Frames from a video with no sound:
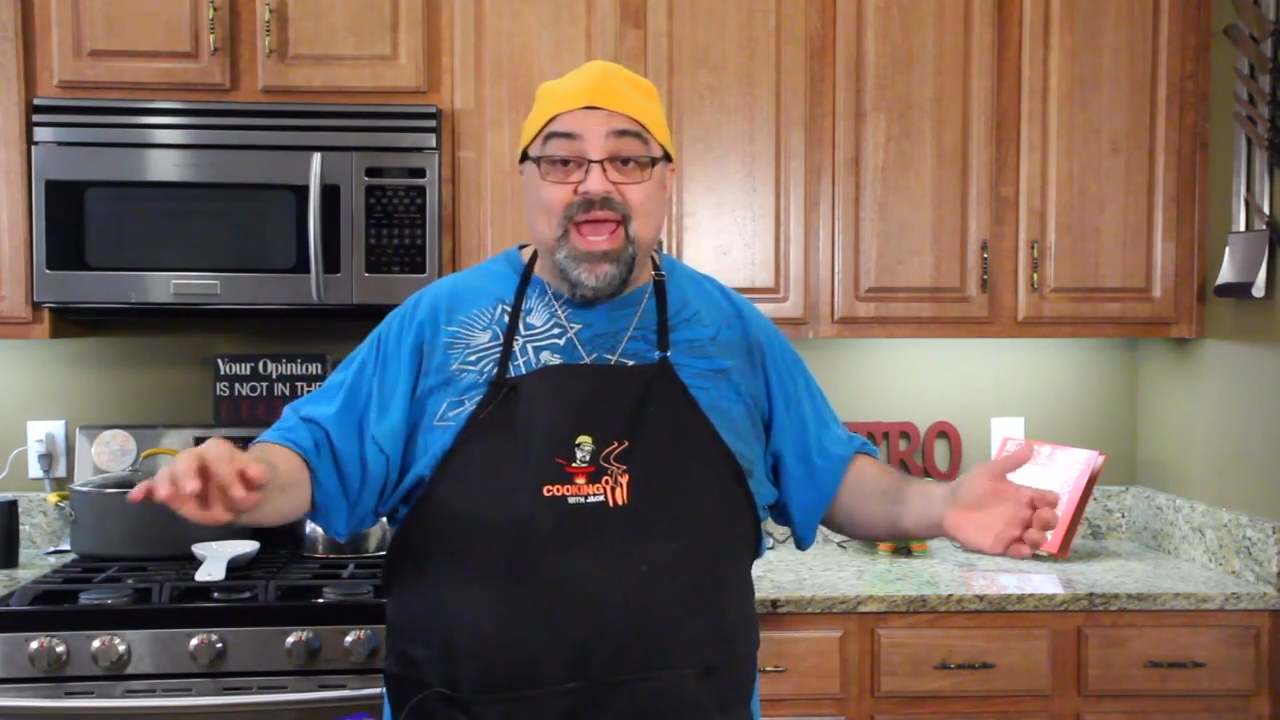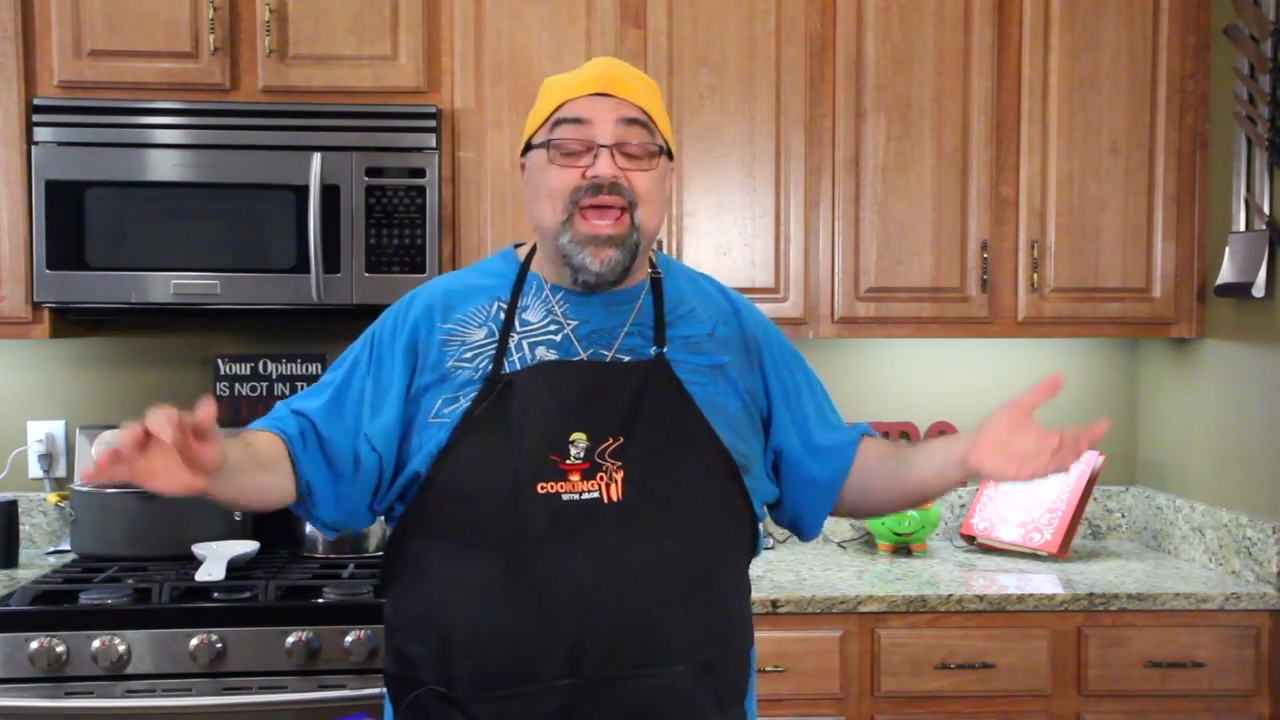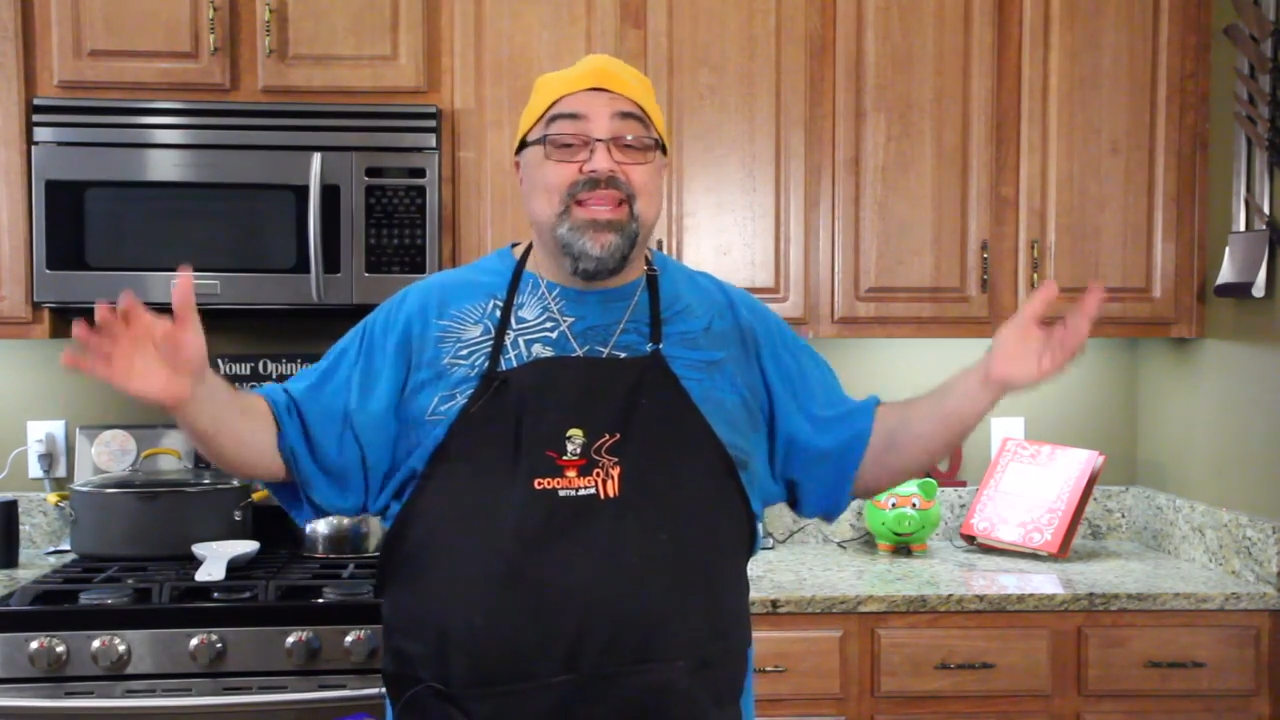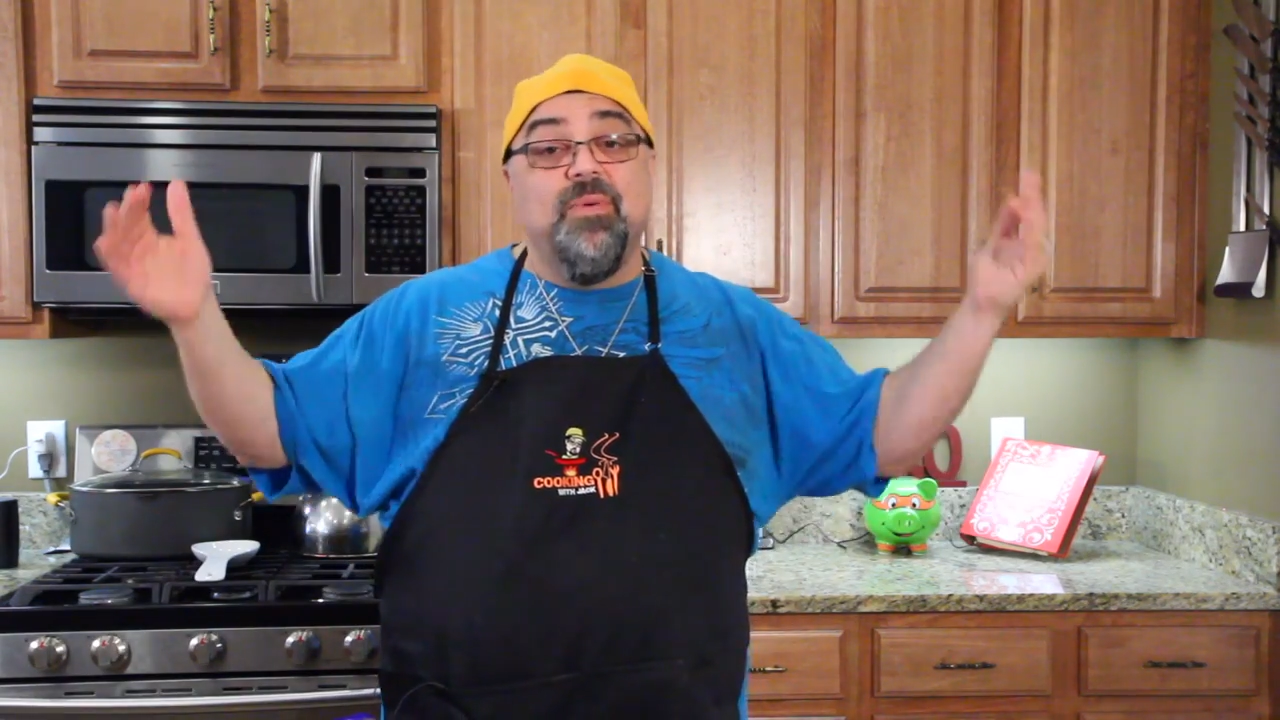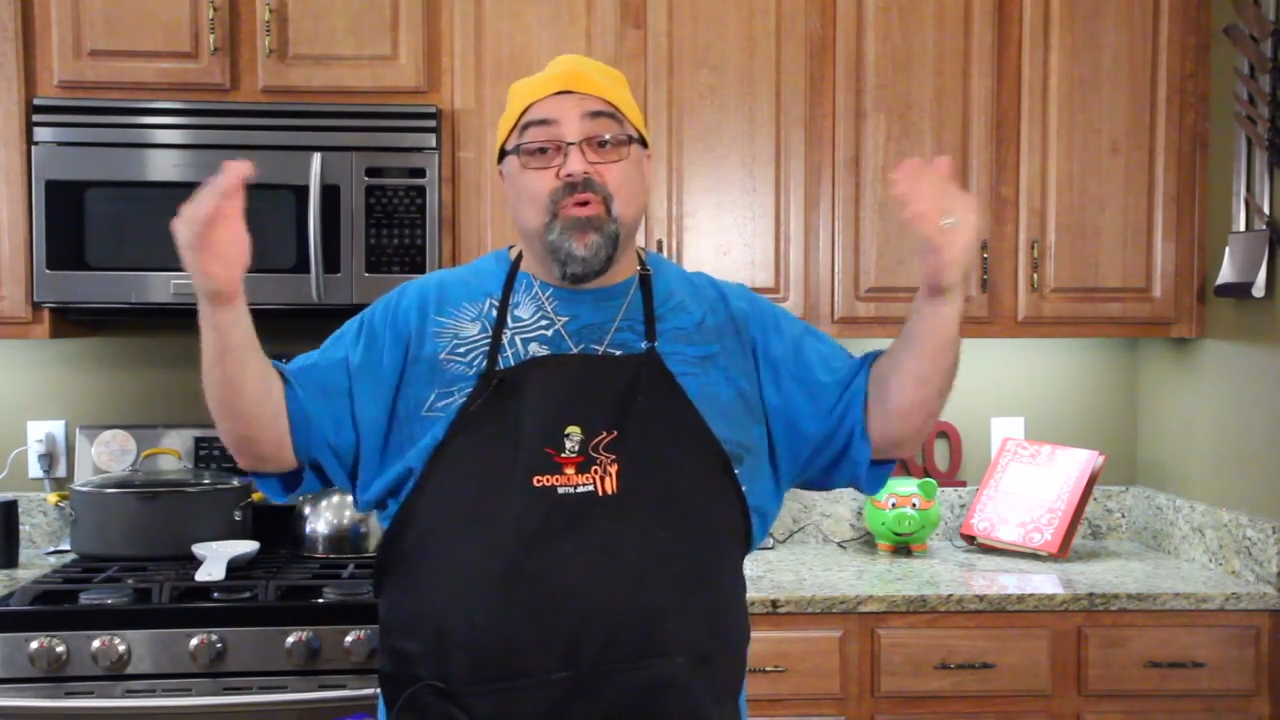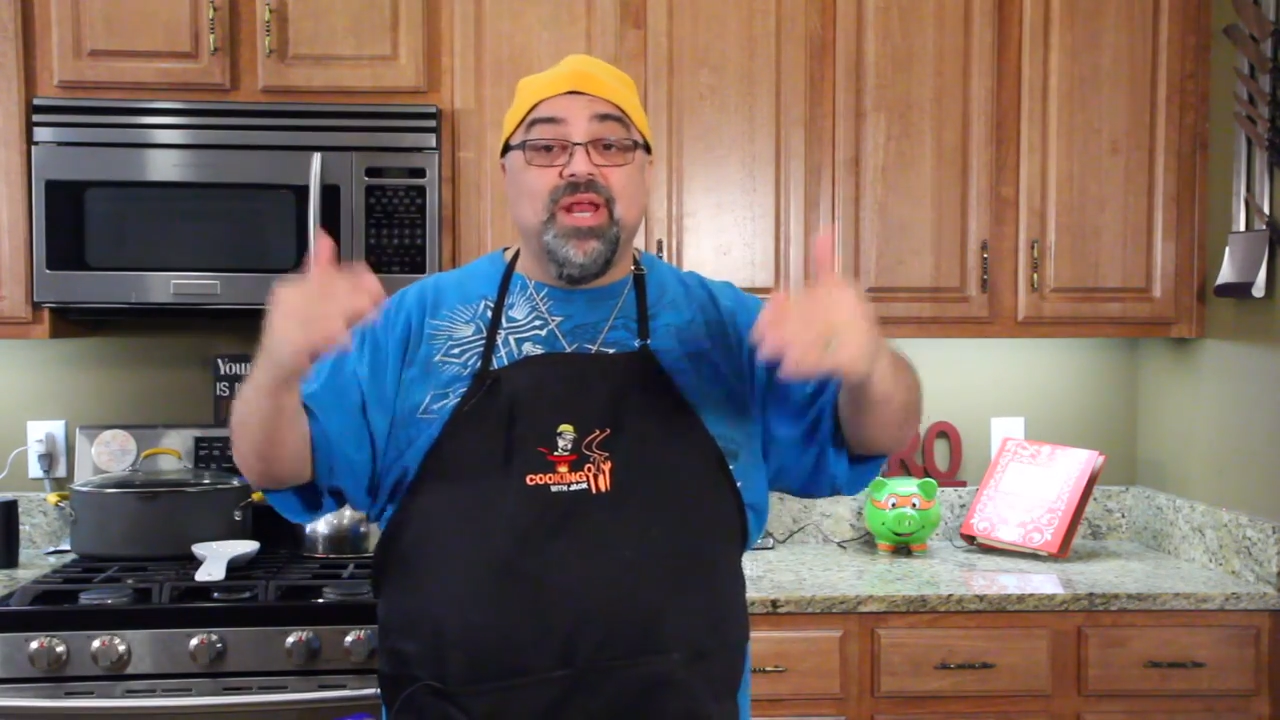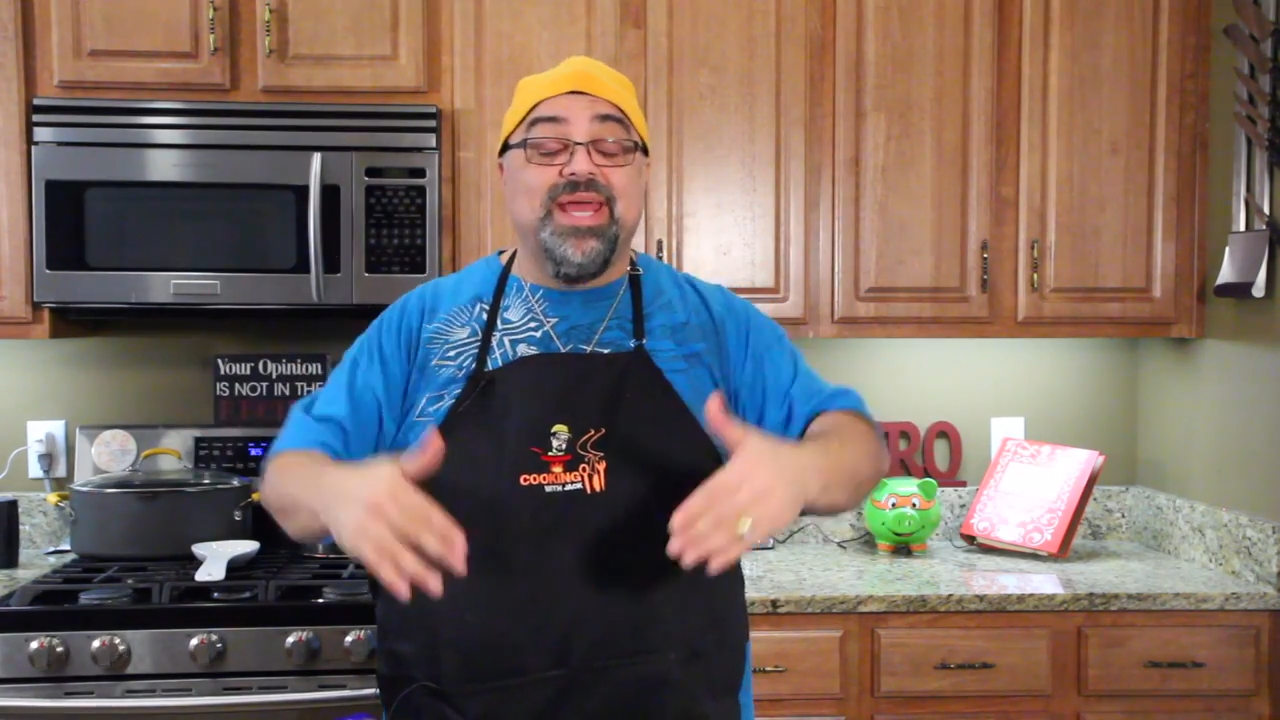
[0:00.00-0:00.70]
and then we're going